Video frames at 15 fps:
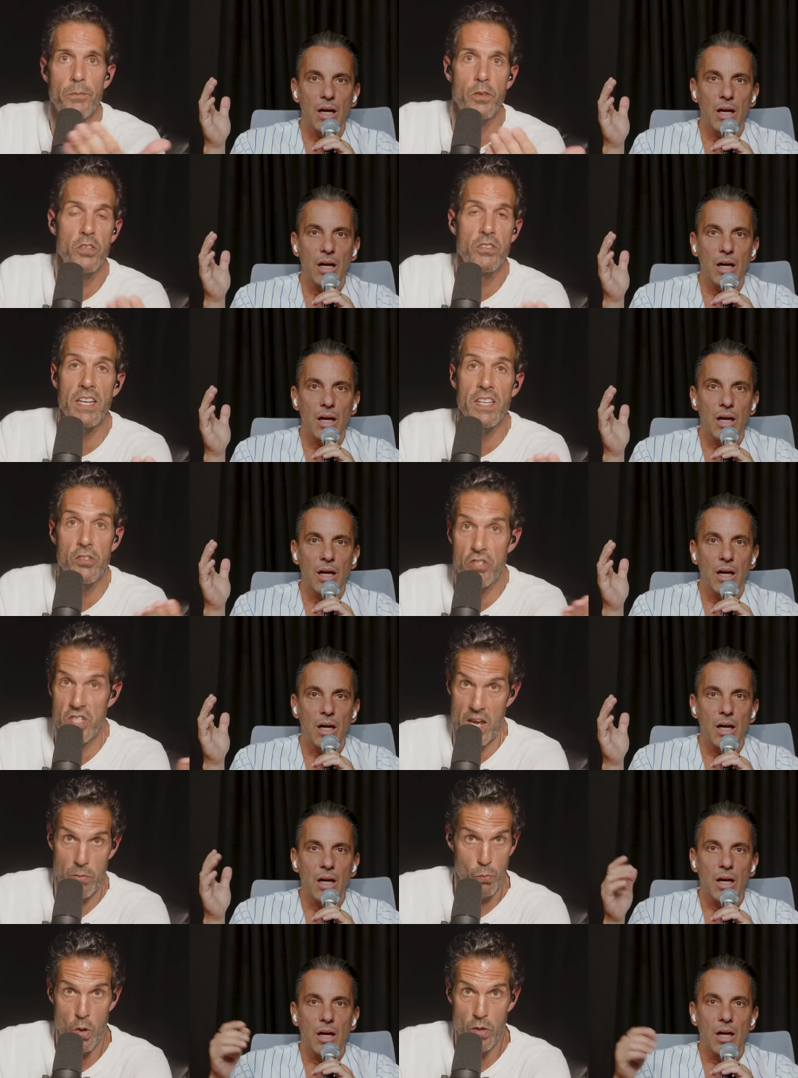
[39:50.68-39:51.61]
Speaker 1: You think you just
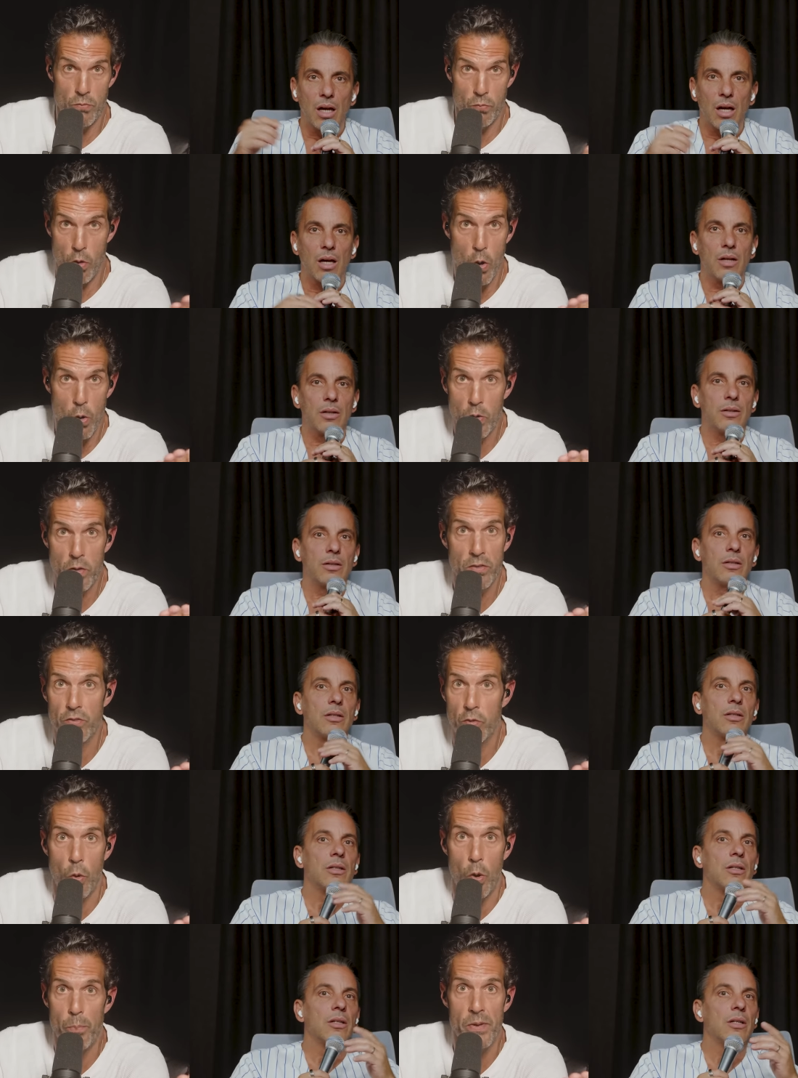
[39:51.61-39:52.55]
had one rogue
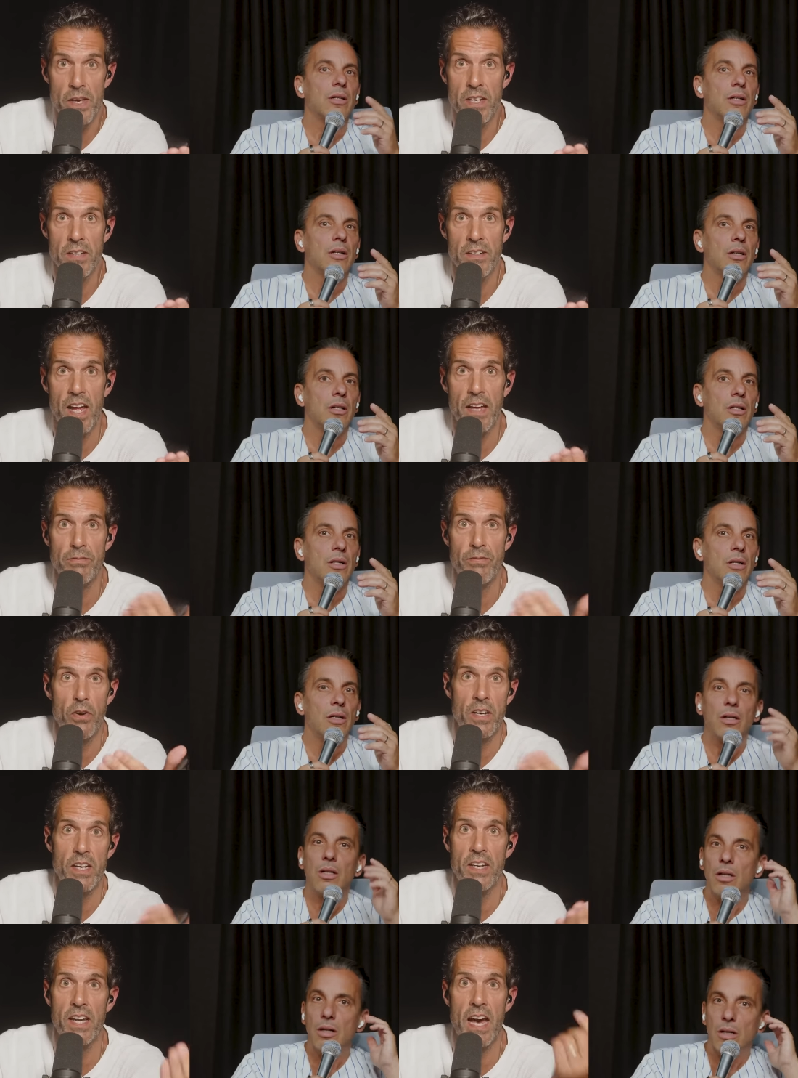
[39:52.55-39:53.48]
scorpion that
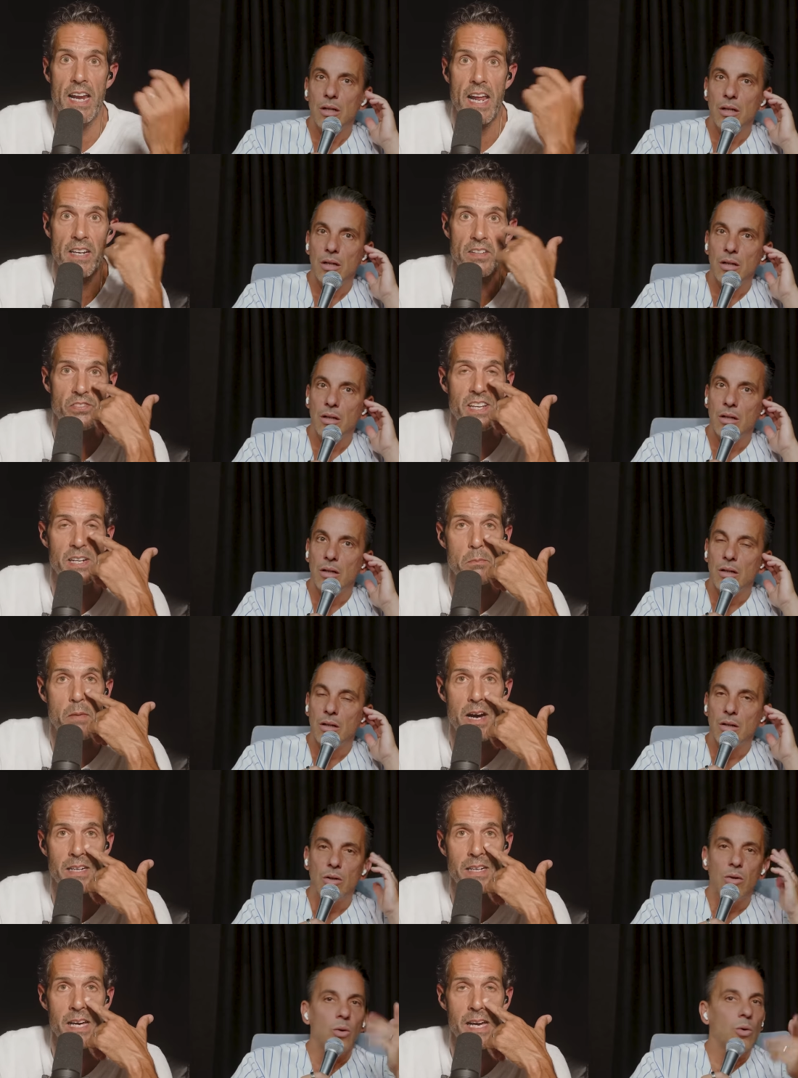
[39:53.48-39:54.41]
fucking got out of Santa
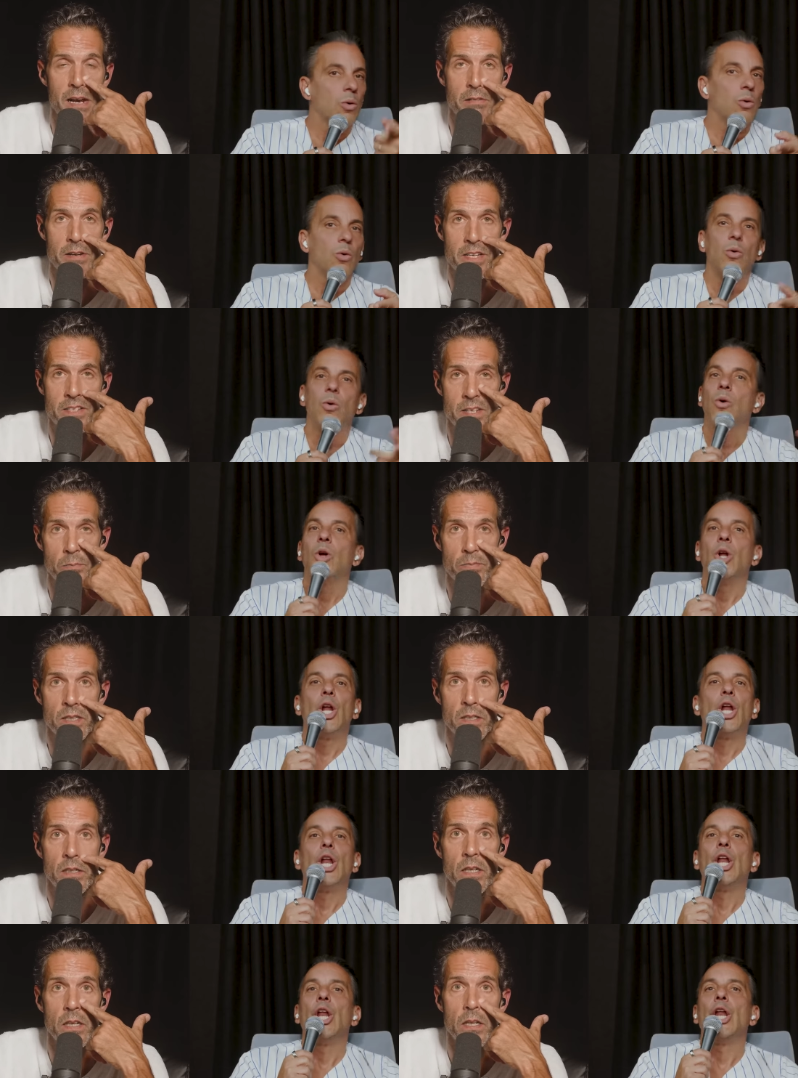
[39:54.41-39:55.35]
Monica area or
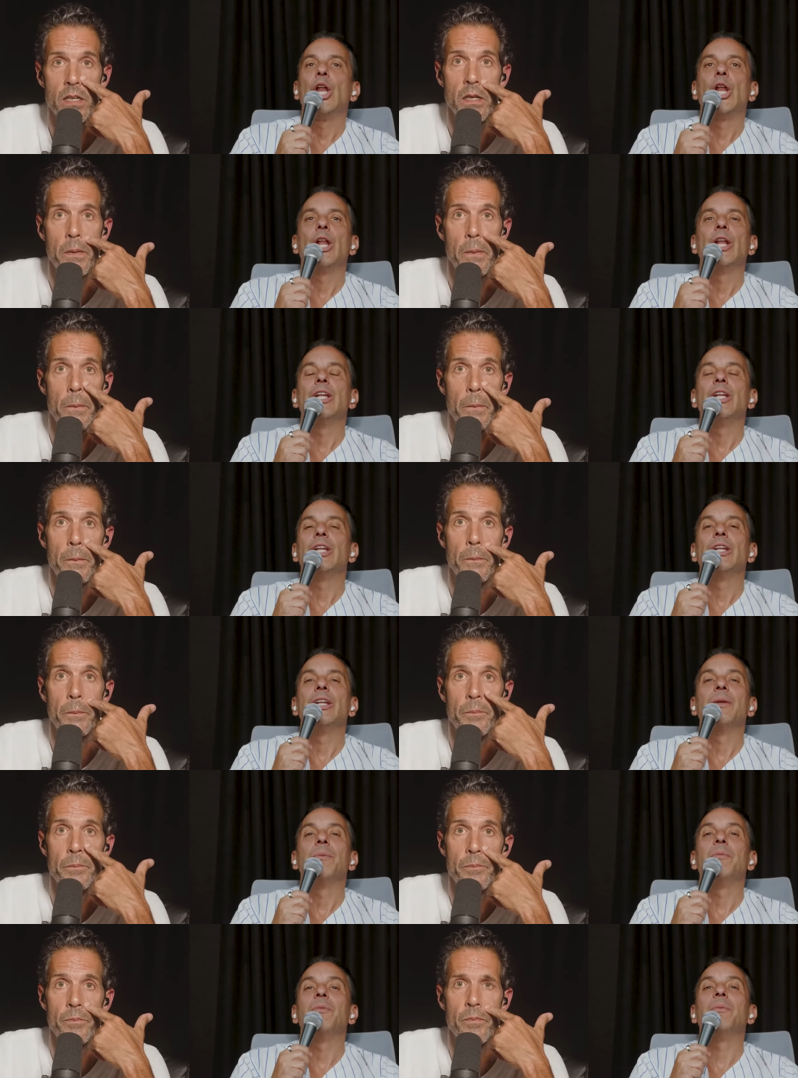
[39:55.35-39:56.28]
something?
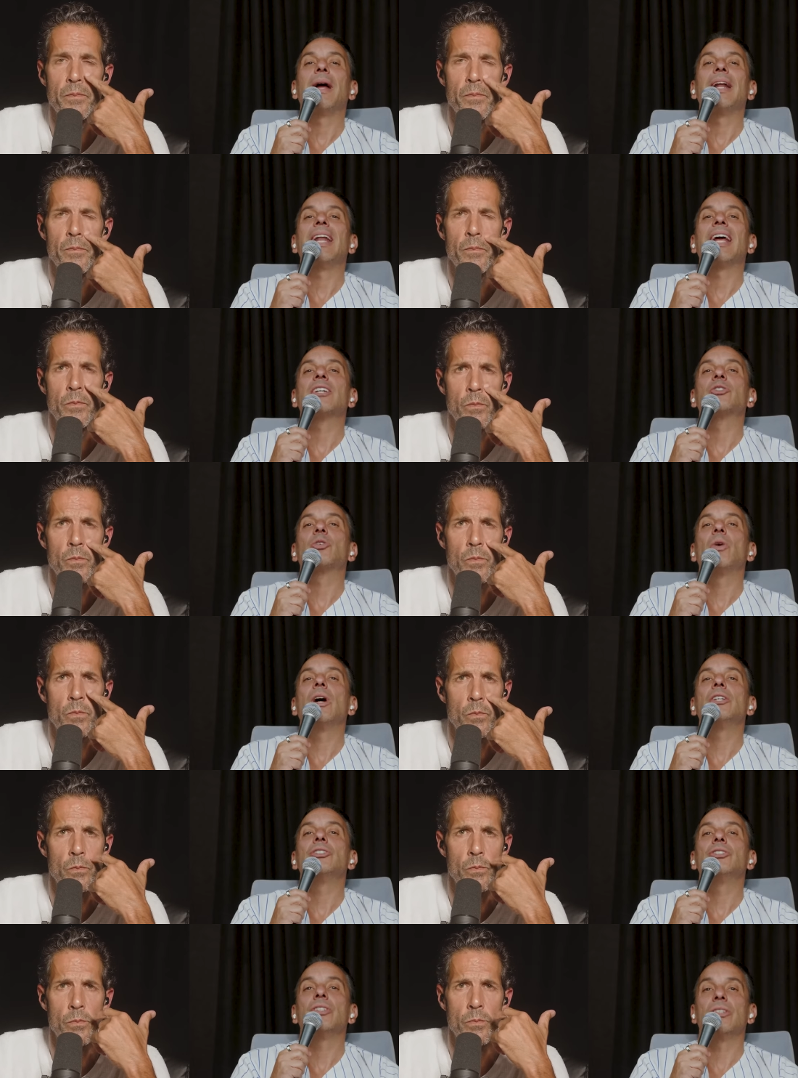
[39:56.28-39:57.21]
Speaker 2: My next
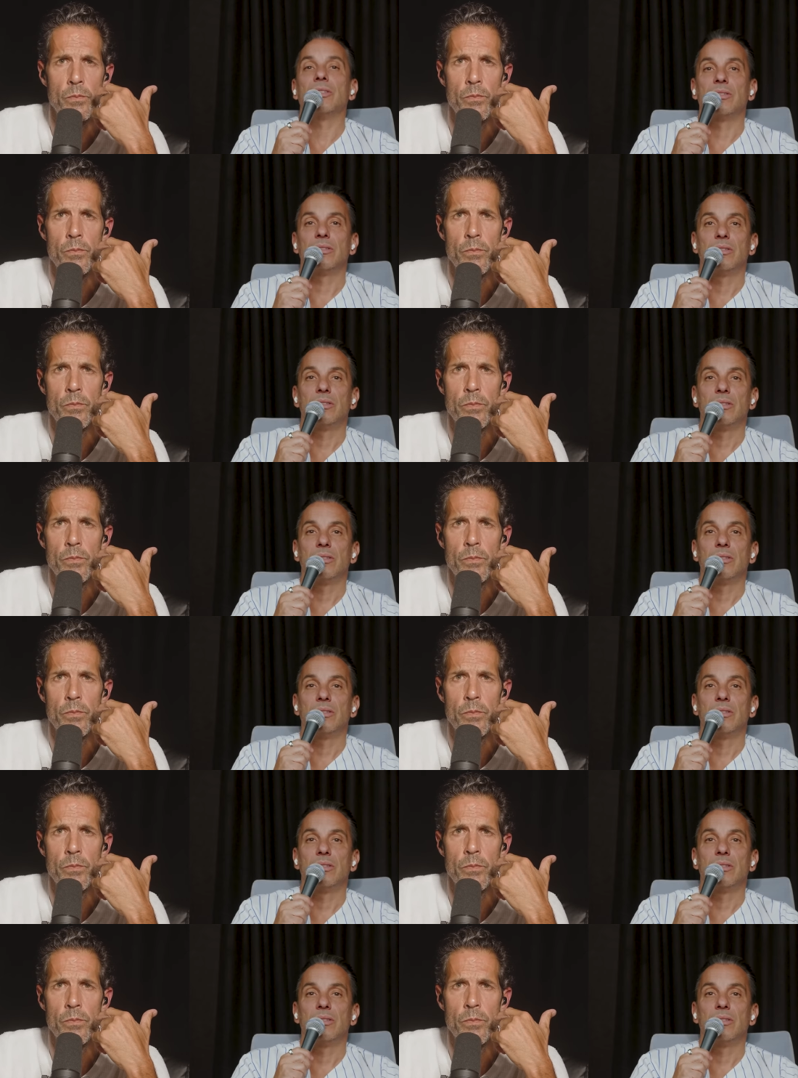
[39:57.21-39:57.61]
question.